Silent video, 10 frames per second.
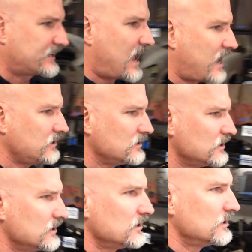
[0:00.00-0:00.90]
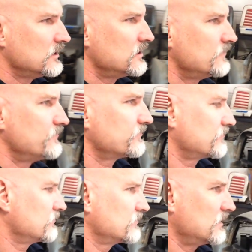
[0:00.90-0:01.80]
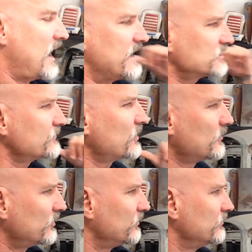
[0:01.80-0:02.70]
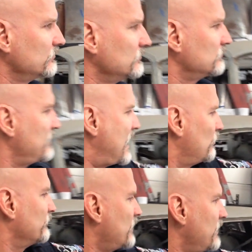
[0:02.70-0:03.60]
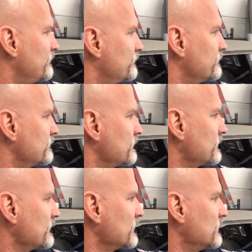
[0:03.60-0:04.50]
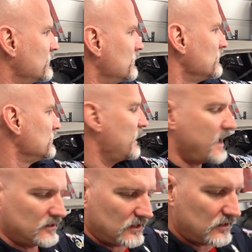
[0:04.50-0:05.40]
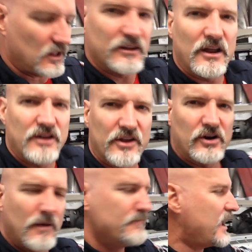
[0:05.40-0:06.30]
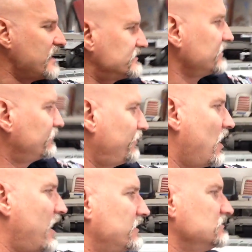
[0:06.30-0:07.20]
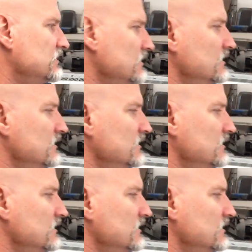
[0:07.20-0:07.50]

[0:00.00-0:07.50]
Sky. it's convertible and that one, right? Yeah. And, and another amazing find.